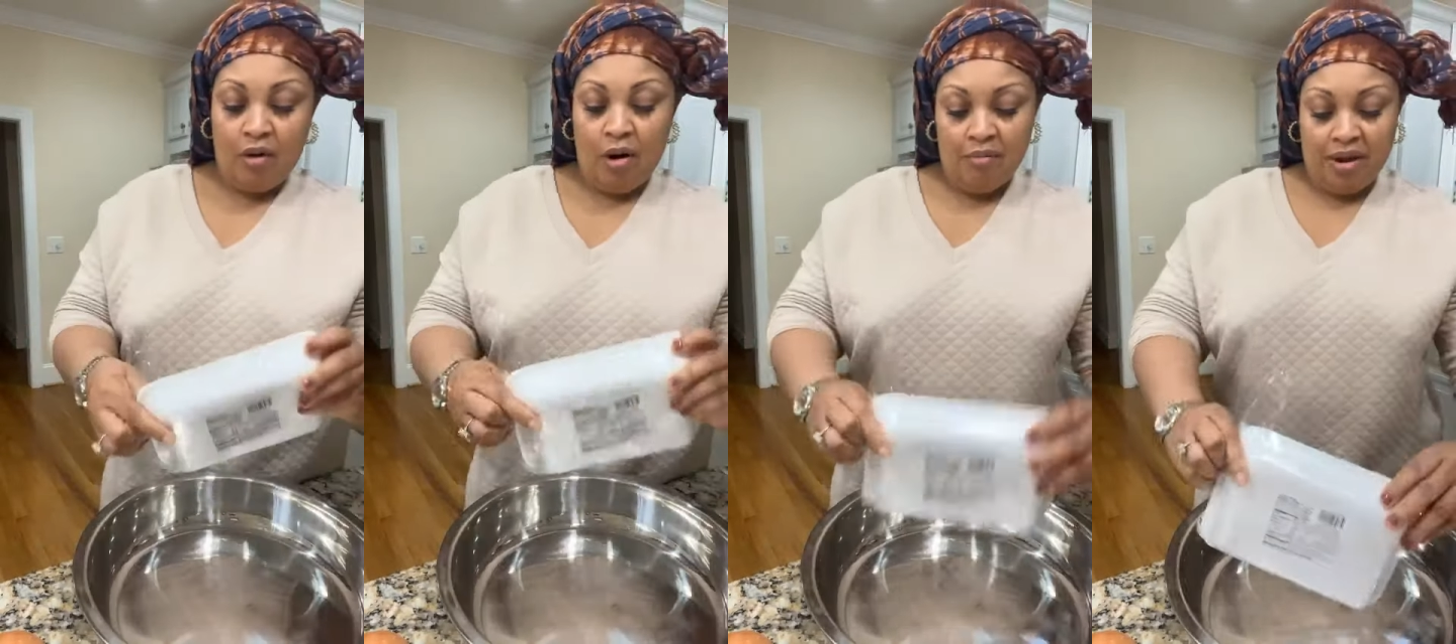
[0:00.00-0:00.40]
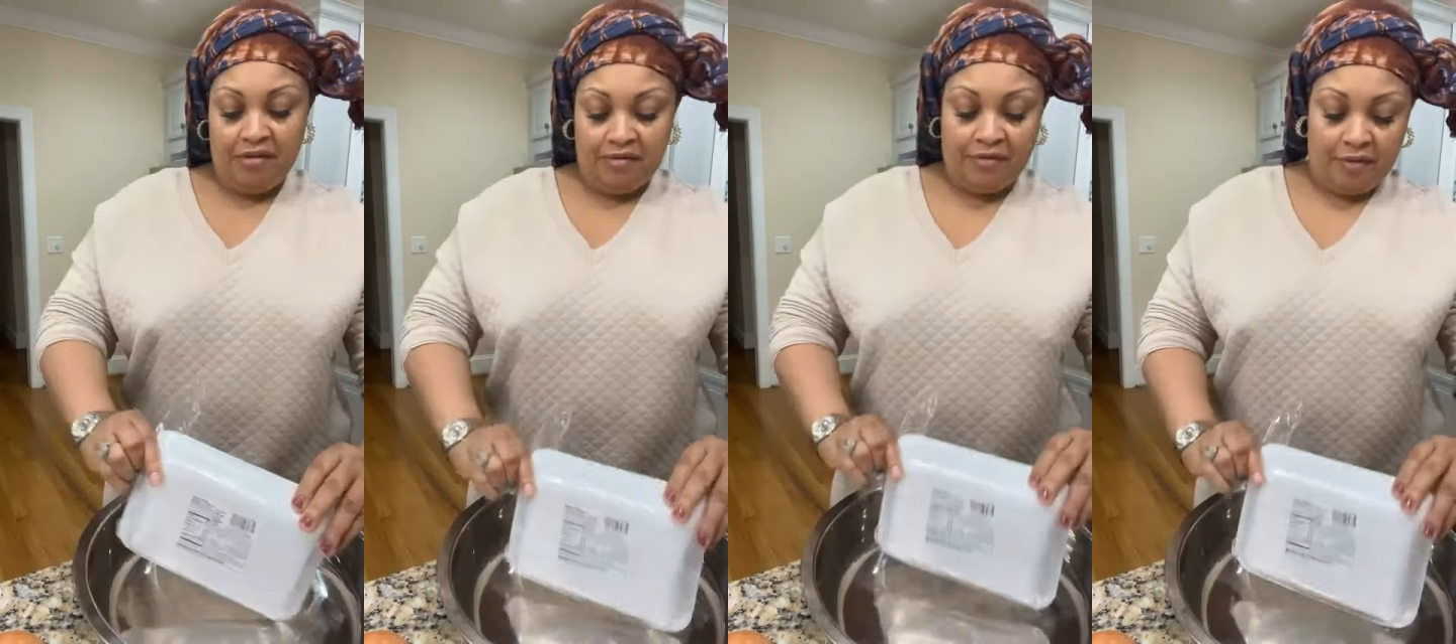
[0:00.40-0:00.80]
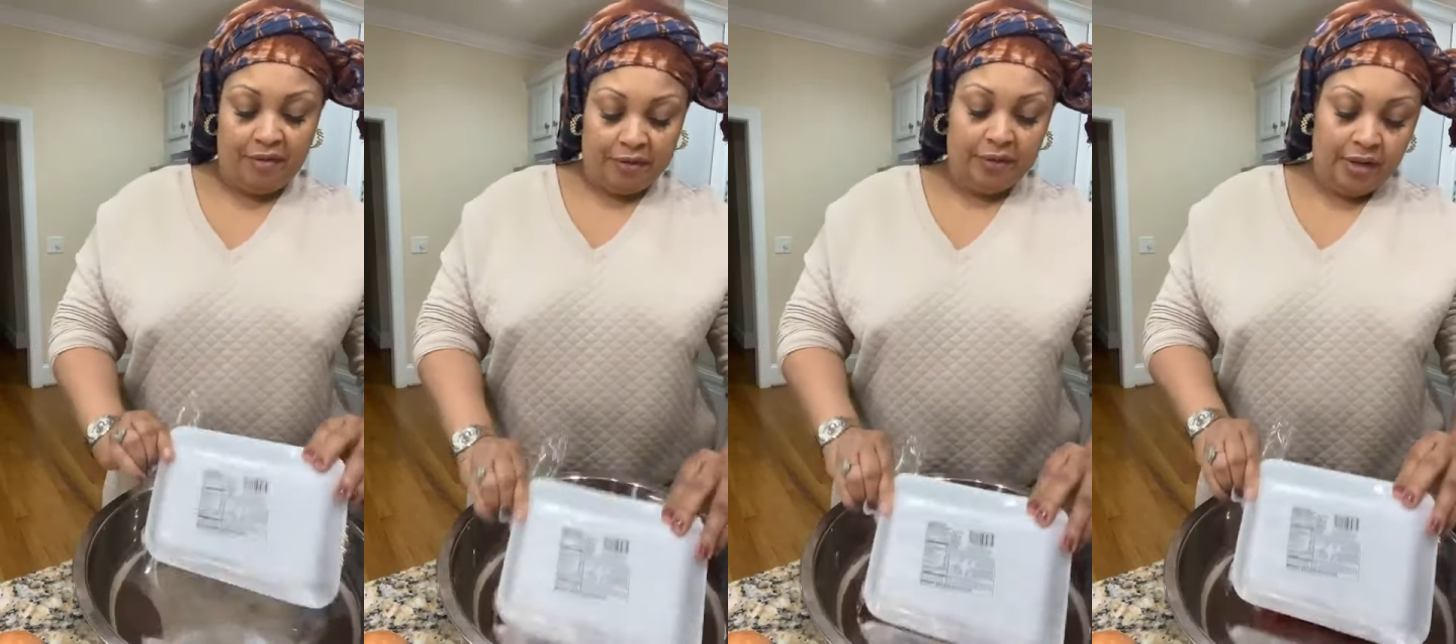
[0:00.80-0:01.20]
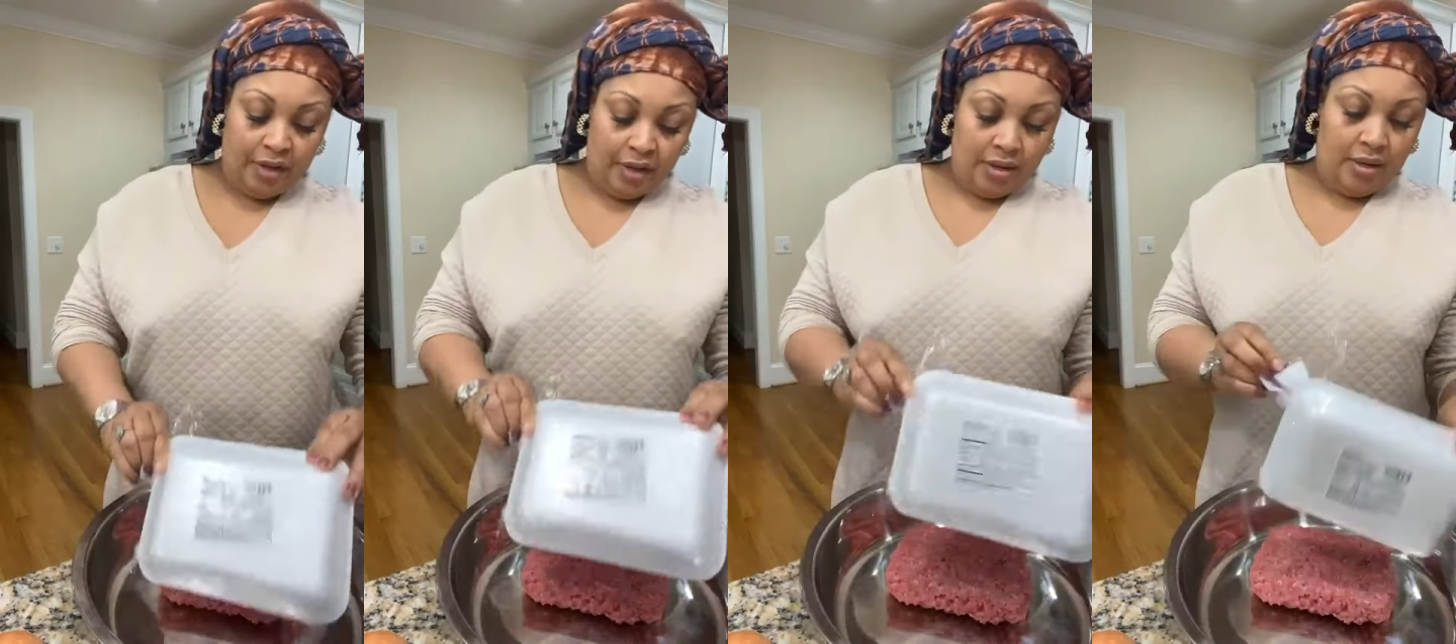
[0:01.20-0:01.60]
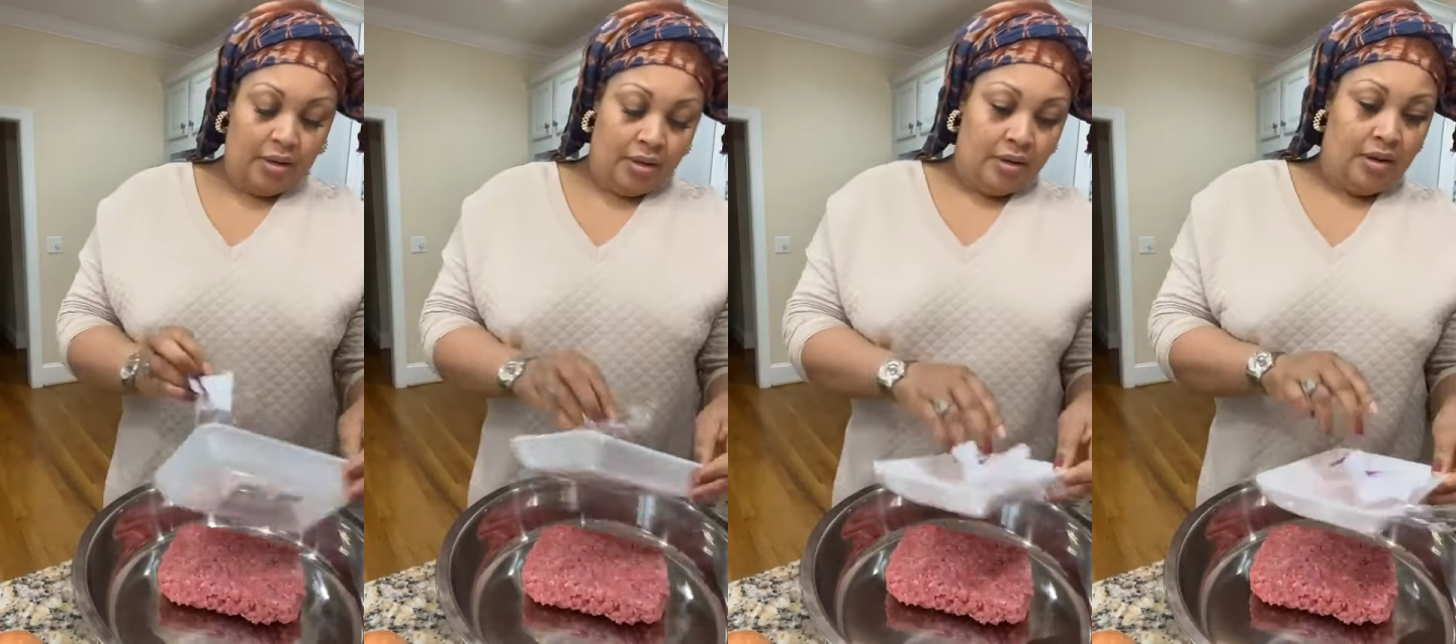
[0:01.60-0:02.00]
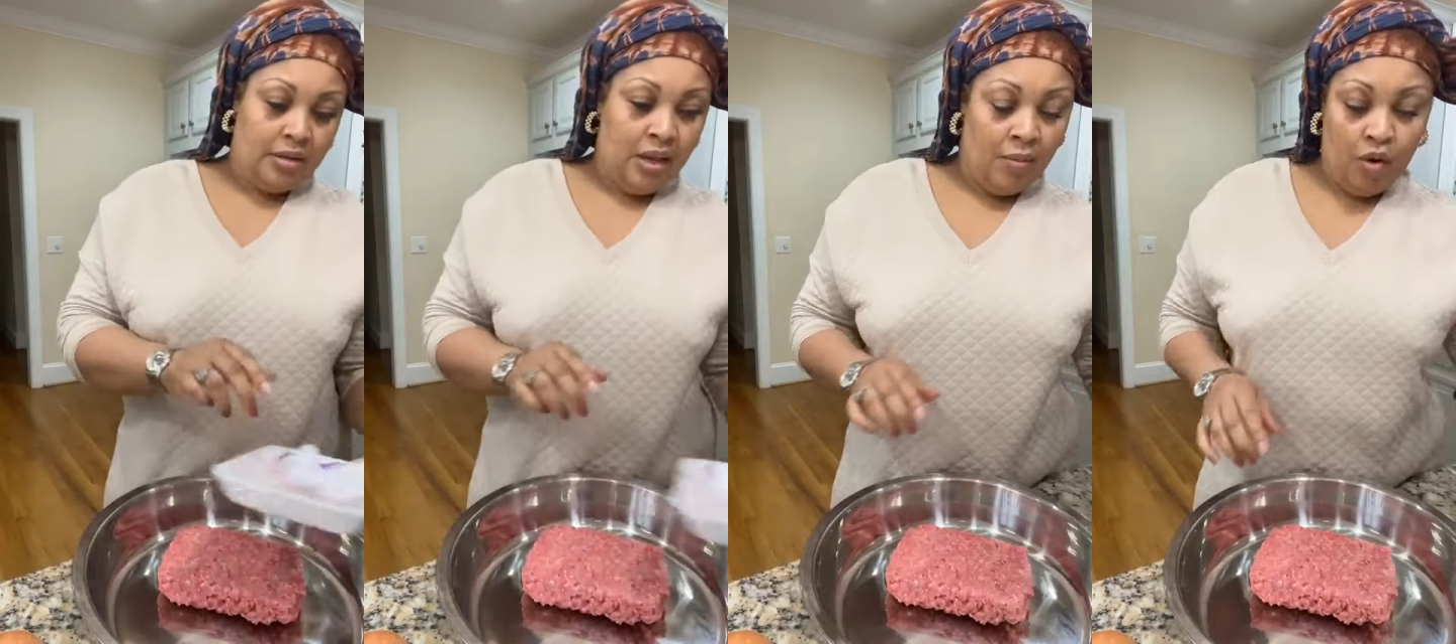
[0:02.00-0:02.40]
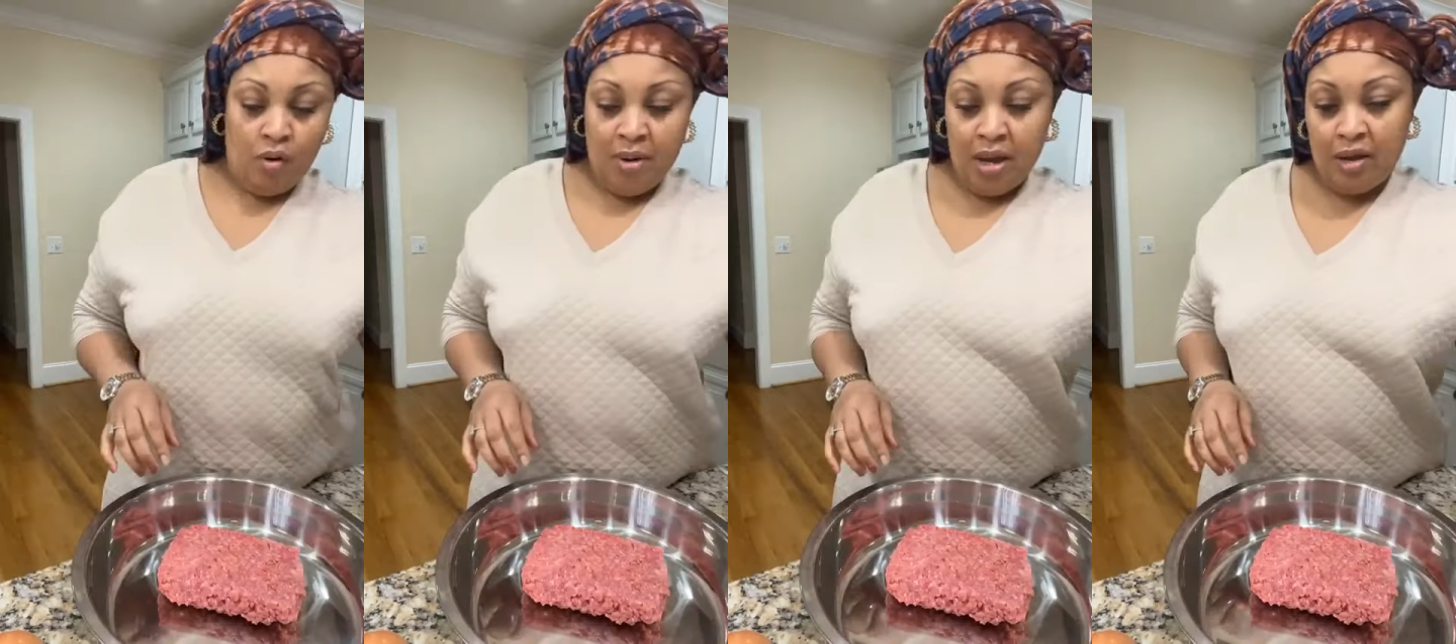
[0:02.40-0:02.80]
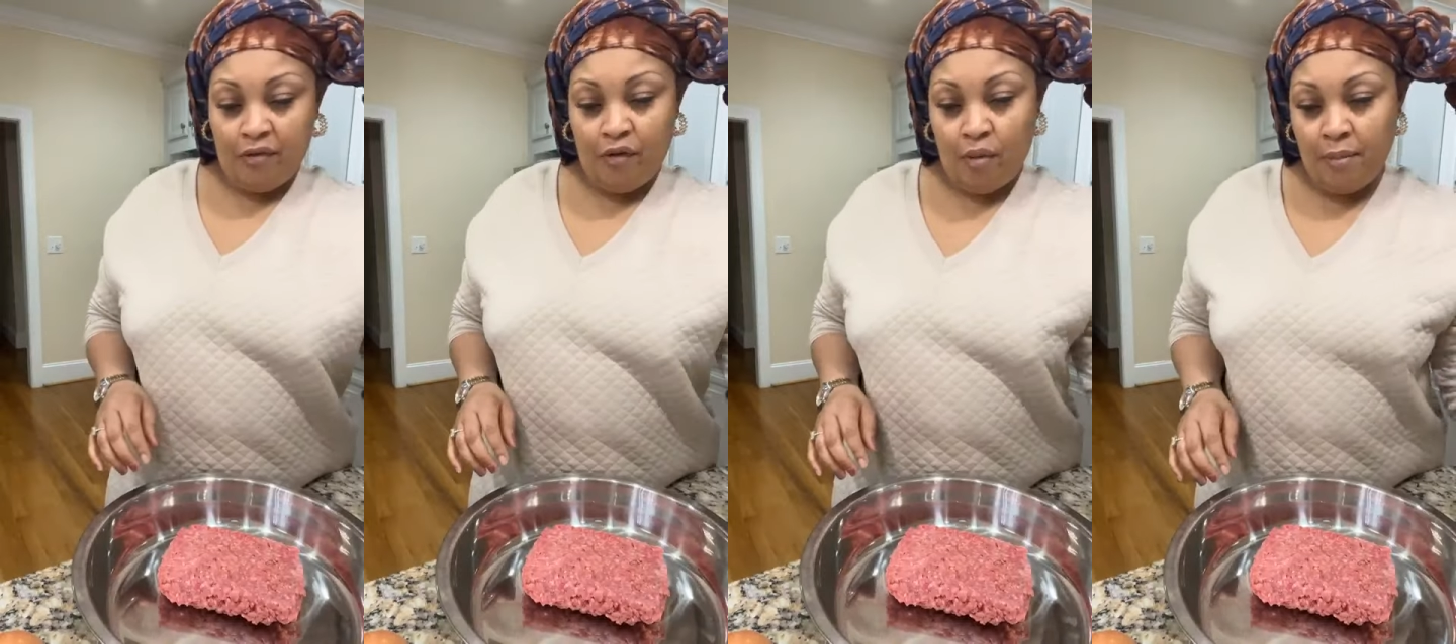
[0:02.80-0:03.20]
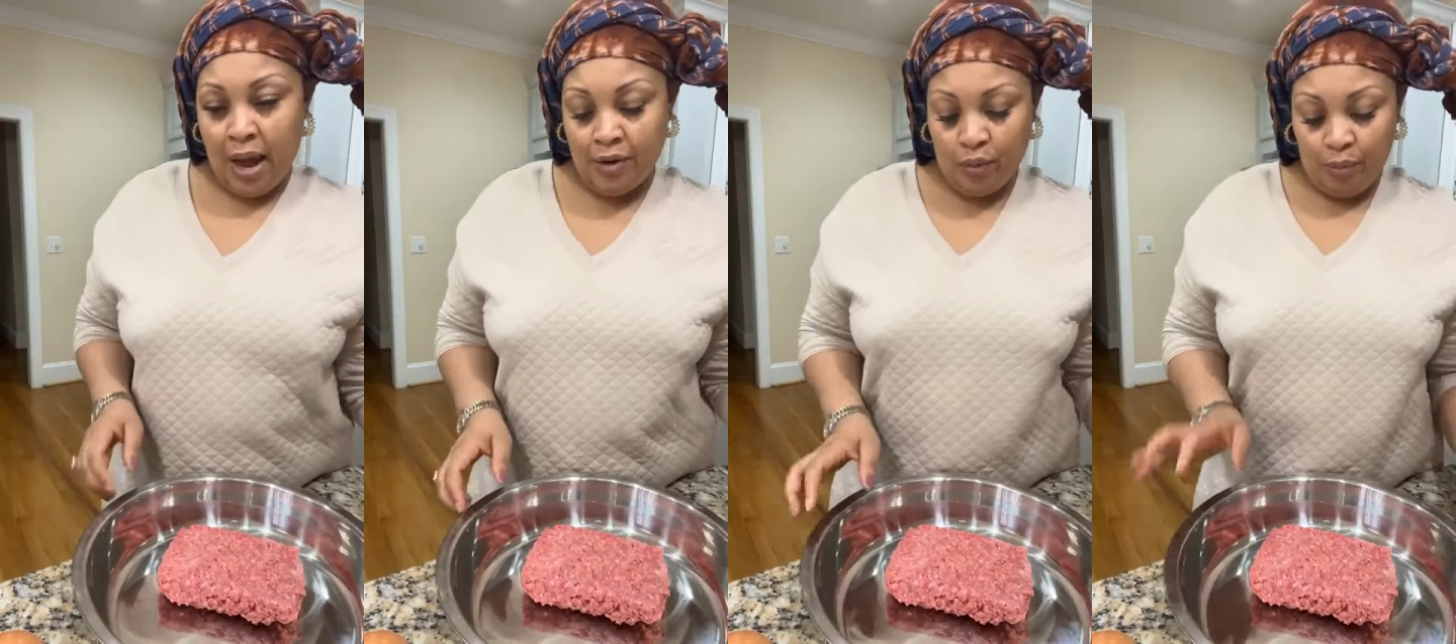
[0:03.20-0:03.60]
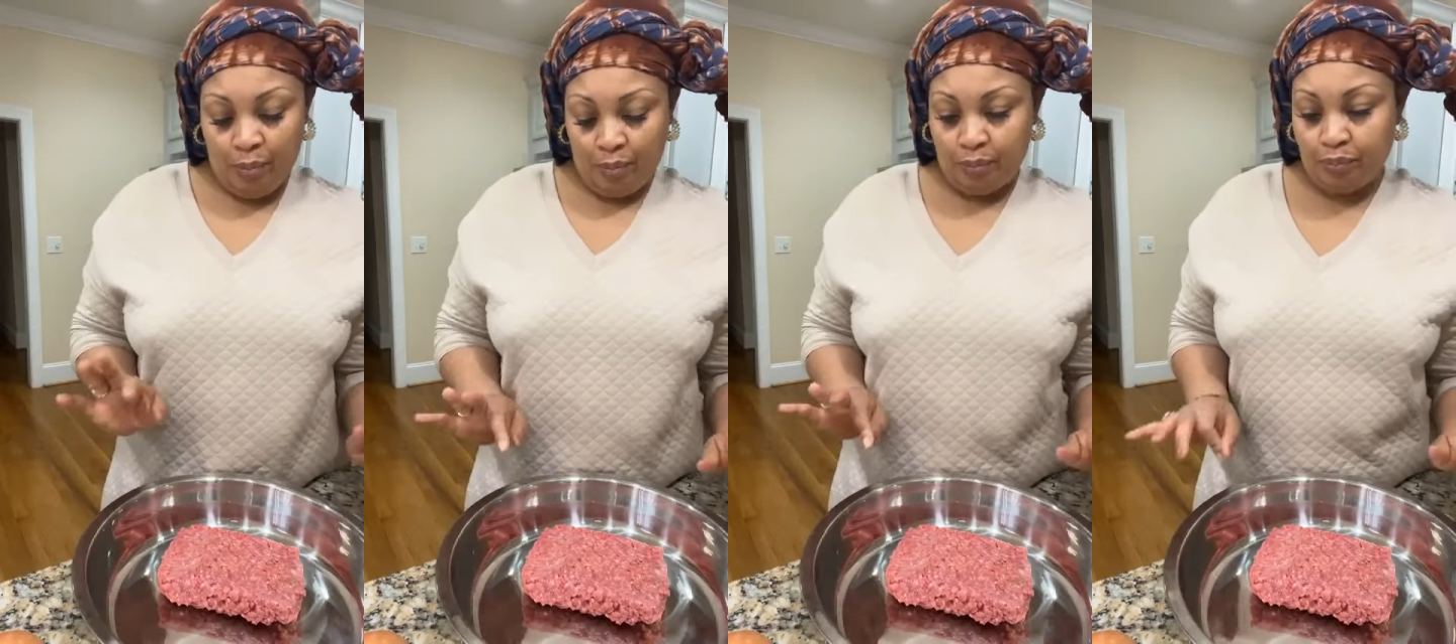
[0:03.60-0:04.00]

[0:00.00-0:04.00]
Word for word: ground beef. This I'm gonna make it for Madu.